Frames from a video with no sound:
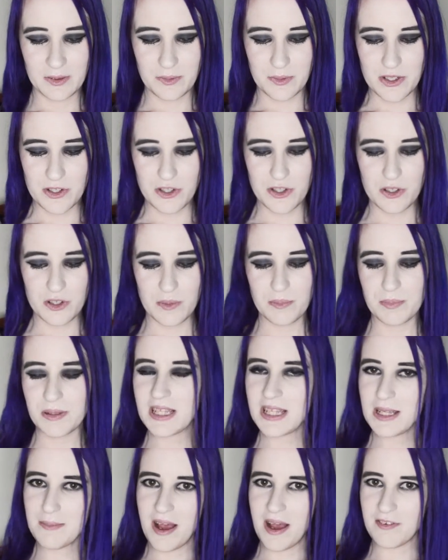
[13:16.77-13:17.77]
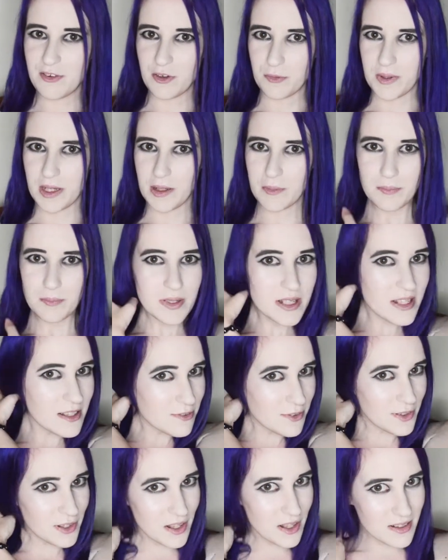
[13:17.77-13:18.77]
Which completely baffled me, because
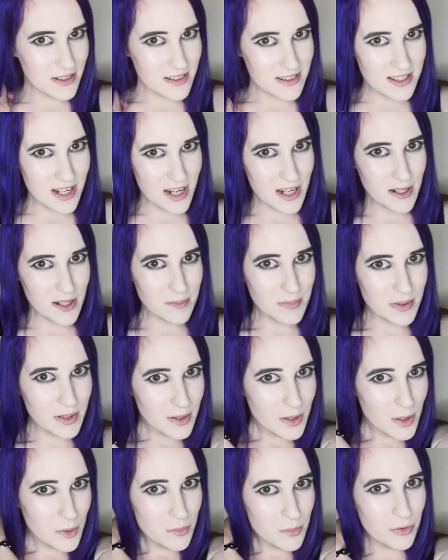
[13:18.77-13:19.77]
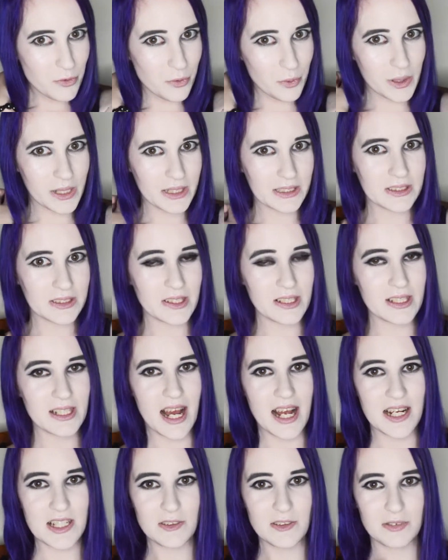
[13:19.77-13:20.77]
for the longest time, before I started
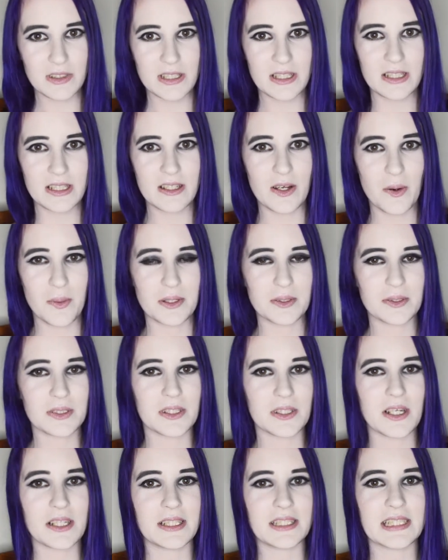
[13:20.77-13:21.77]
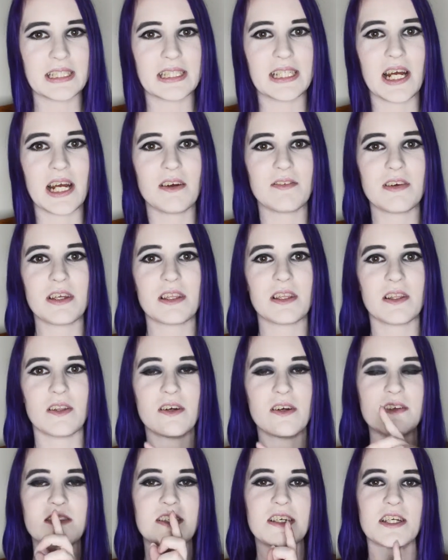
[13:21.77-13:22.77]
actively going to salon and taking care of it, the
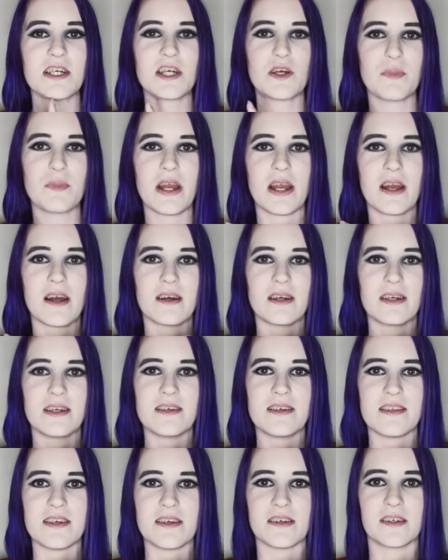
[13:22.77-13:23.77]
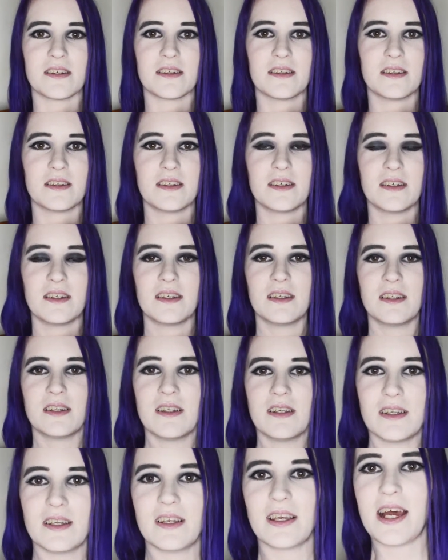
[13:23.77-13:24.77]
longest I could get my hair is here.
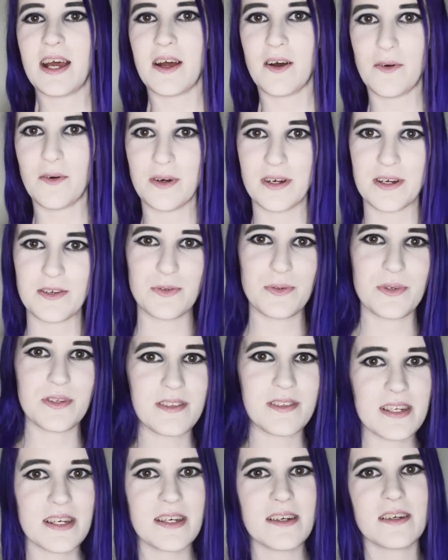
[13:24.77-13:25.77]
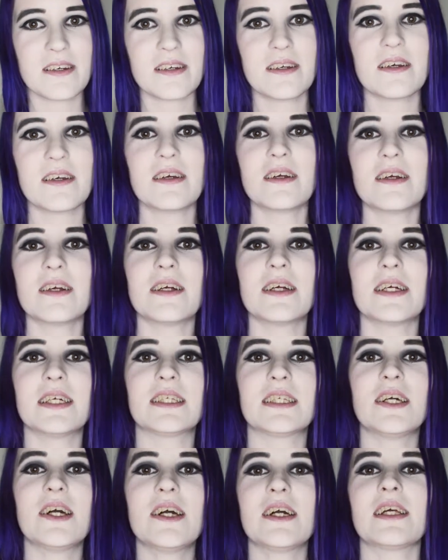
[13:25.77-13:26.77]
Now, as you can see, it's
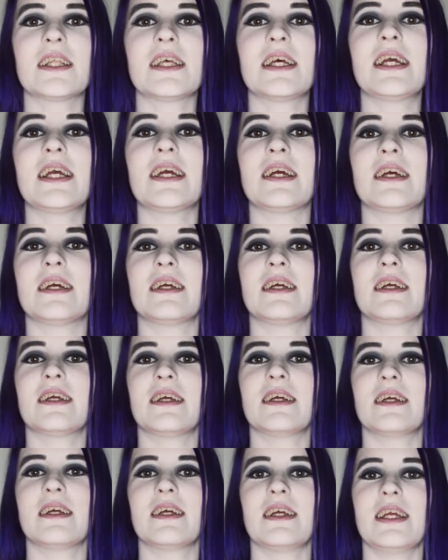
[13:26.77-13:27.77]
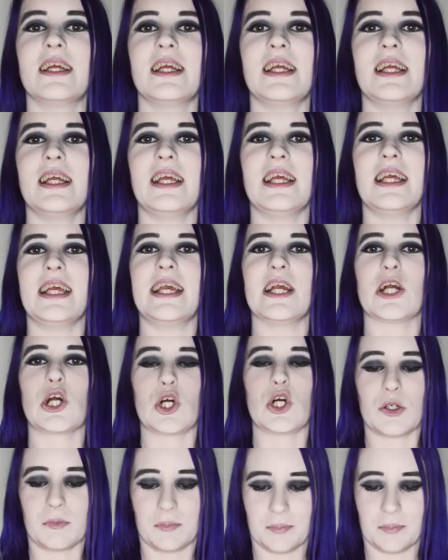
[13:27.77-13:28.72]
currently here.